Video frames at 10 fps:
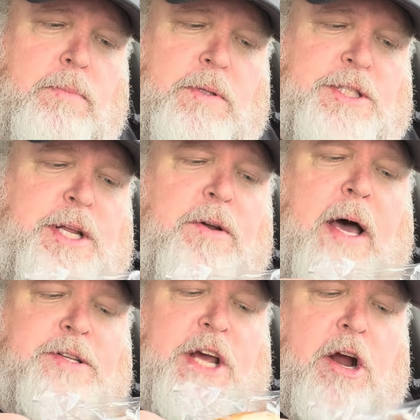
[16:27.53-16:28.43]
Still
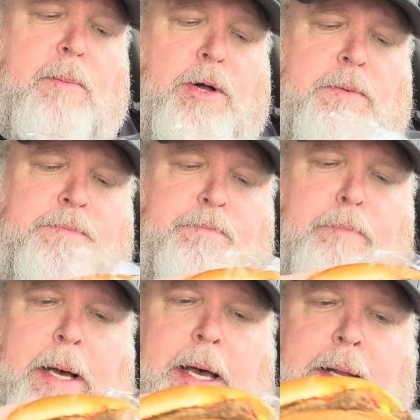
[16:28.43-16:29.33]
not terrible,
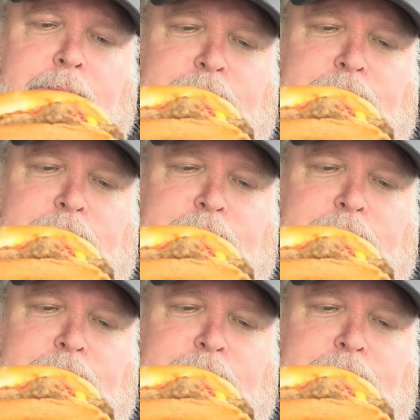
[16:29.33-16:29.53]
but